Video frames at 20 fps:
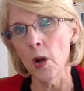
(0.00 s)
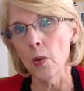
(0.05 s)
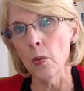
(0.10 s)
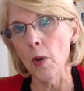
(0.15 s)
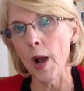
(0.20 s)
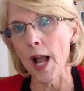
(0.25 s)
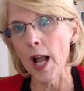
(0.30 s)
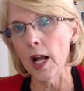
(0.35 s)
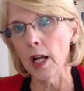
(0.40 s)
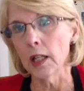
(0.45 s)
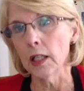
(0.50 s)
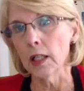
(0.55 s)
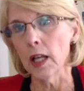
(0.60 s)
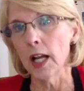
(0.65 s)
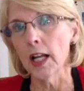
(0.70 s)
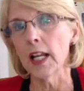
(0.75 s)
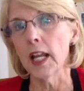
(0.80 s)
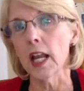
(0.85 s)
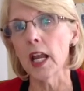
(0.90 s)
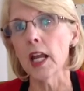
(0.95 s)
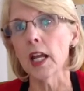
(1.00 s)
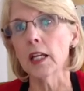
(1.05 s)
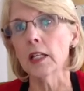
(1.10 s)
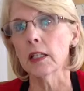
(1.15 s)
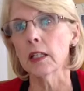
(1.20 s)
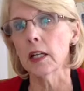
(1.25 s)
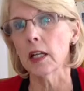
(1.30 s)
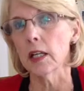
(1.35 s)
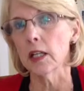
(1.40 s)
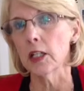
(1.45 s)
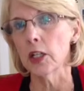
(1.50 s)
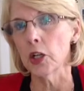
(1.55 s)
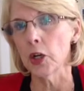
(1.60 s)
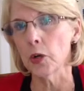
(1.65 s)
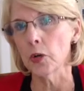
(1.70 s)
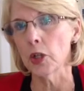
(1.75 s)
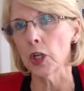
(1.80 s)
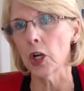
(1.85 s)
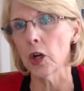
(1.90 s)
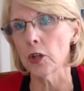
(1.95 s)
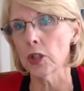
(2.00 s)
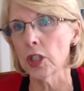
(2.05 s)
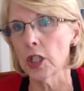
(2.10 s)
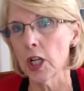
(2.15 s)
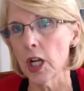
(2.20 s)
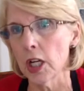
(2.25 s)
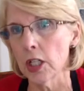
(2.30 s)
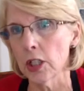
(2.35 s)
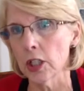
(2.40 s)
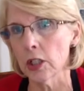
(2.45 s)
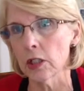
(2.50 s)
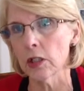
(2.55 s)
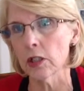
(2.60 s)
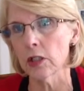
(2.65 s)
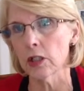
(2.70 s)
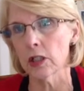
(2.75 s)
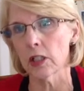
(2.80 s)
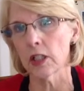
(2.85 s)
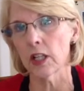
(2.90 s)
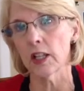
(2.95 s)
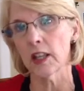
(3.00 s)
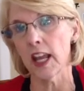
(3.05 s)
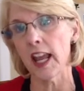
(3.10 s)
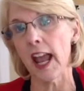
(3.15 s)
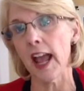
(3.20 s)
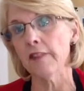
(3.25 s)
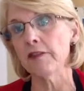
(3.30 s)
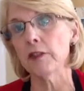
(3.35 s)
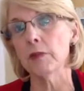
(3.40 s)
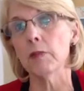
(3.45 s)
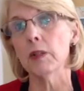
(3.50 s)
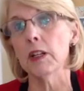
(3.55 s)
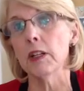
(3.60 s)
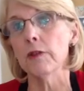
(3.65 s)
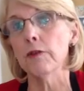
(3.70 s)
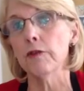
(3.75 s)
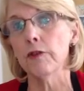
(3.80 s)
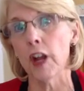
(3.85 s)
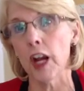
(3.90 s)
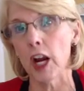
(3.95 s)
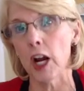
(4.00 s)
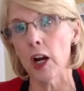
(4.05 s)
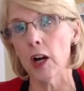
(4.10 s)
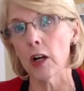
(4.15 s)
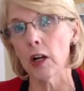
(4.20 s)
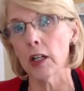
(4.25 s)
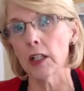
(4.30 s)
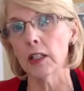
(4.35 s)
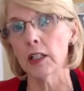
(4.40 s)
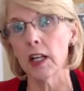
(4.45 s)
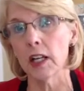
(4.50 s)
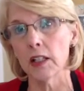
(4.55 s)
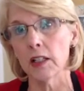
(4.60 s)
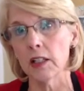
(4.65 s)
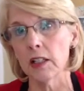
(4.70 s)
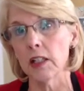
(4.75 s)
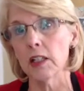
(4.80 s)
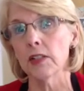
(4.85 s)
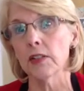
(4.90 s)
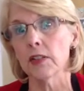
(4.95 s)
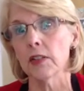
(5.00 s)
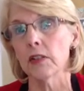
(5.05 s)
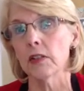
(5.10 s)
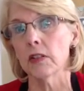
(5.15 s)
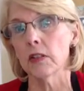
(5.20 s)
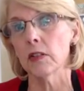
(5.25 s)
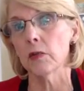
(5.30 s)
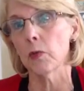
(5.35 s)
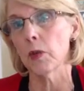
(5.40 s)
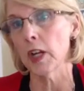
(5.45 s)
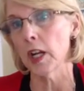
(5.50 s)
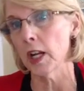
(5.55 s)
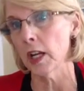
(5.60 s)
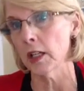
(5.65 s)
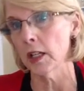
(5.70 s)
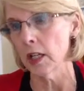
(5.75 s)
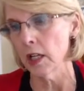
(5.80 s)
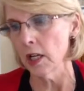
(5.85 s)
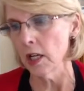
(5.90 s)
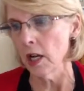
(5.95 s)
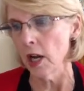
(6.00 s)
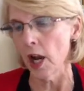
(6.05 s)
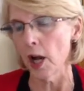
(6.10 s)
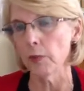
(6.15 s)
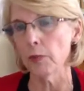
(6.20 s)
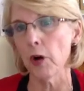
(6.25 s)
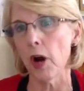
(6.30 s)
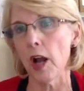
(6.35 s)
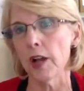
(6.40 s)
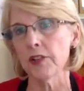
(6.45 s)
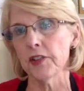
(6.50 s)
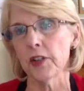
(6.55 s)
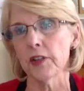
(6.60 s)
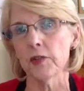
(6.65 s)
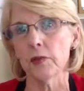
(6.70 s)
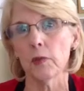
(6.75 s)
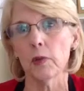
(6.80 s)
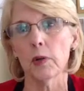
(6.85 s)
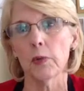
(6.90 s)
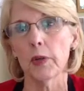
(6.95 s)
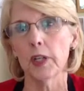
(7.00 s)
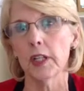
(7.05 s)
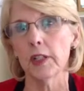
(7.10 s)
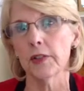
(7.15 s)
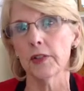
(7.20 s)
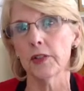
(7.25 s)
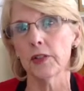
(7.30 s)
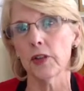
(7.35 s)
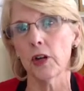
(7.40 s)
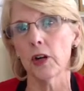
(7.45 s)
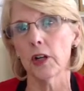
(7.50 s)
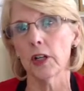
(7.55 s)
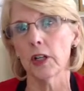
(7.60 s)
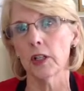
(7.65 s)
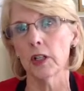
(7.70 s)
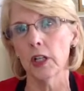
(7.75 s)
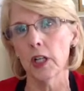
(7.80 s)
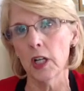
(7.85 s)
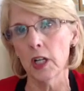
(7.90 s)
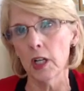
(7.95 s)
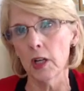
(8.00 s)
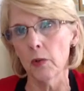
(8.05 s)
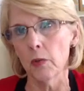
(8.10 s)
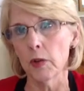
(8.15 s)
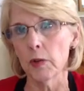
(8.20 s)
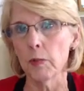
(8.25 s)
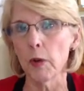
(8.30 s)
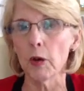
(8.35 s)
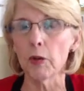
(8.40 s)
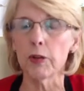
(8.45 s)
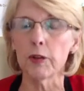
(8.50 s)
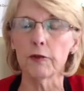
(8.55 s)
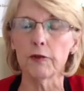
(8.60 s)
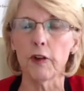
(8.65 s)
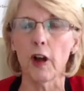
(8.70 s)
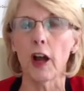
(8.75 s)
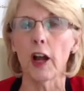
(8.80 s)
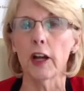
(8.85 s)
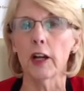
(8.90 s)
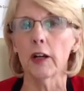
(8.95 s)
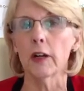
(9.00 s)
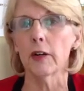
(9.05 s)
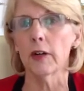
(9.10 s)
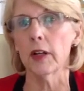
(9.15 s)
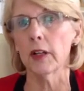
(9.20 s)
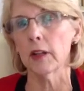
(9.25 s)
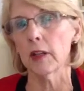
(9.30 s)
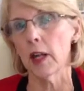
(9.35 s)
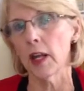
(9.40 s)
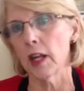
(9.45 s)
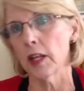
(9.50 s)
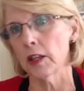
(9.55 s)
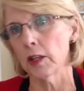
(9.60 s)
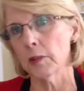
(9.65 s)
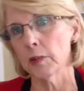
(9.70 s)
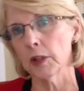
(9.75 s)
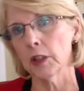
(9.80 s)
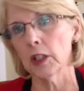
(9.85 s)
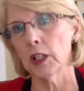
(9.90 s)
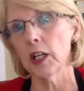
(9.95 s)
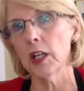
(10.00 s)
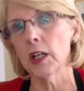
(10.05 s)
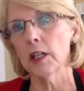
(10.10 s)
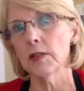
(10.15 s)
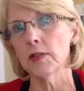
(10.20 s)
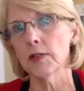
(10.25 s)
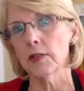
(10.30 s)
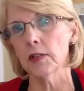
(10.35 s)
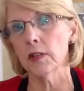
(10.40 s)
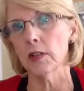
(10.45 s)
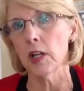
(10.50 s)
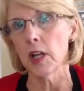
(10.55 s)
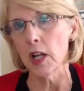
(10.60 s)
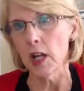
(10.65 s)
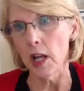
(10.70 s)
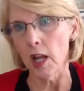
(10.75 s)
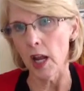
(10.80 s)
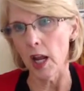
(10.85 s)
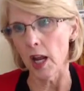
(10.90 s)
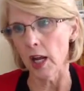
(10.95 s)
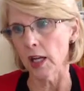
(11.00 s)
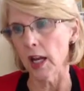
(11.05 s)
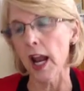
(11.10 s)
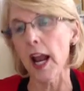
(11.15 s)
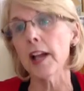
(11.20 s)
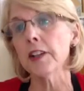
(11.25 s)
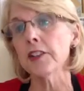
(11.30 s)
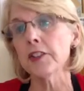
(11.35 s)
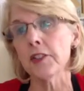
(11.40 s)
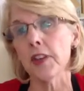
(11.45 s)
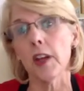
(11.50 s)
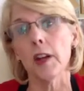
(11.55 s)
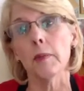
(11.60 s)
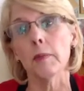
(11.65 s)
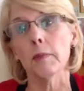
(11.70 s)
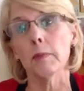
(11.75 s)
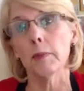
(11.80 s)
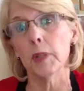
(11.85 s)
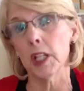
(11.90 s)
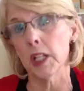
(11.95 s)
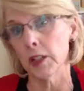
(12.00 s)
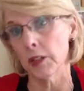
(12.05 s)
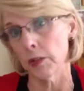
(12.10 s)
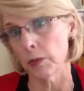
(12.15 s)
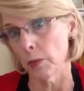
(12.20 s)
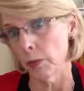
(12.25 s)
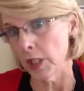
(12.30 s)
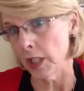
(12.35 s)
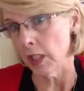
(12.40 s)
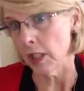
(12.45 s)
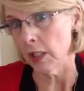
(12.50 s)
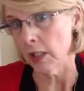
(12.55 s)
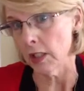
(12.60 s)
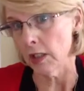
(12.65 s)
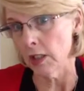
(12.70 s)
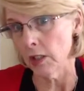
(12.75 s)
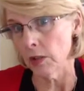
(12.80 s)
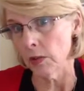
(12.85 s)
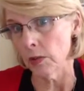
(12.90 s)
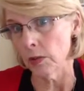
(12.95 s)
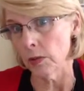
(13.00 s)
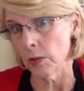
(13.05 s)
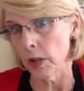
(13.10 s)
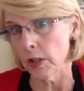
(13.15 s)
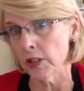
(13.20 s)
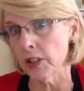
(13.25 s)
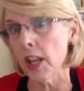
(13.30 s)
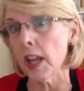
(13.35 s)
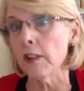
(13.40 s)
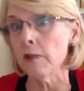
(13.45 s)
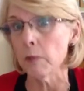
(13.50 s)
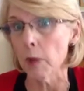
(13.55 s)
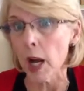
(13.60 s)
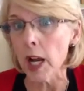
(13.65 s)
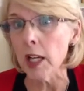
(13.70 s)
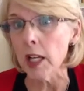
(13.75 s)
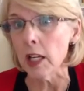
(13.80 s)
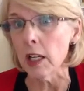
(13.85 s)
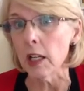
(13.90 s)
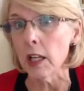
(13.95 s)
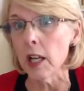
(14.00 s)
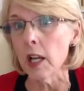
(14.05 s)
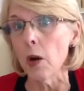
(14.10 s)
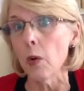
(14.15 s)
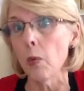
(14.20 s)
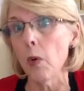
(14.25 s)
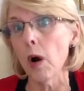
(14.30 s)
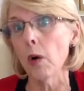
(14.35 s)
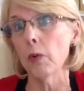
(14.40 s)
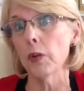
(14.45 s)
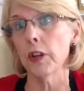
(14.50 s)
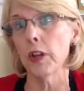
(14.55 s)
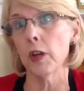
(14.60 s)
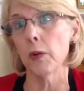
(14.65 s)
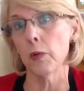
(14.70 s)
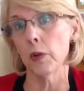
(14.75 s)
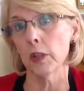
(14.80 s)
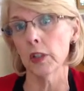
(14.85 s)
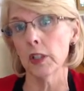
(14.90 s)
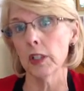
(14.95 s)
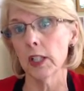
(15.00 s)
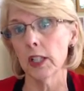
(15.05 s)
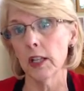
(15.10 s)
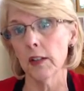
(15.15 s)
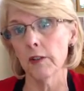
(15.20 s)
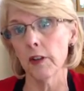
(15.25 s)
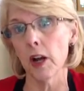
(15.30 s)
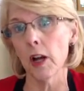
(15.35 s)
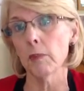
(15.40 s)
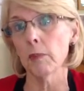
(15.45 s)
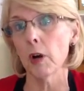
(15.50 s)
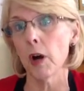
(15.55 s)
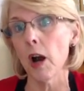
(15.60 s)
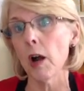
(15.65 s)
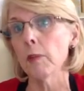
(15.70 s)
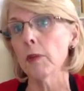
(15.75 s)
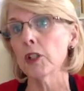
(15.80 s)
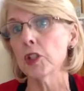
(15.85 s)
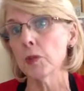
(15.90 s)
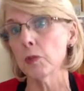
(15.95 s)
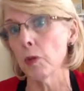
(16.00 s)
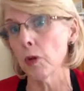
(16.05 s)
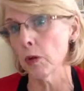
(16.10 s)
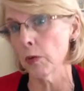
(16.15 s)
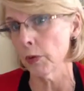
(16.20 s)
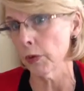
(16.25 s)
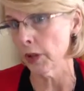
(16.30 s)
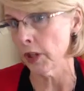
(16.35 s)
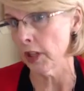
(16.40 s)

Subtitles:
Well, again, negotiations, they have to be fair and decent, and we had a process where we had started with both the fire and the police and asked them, because we needed to save money, what were they willing to give up, or how much more were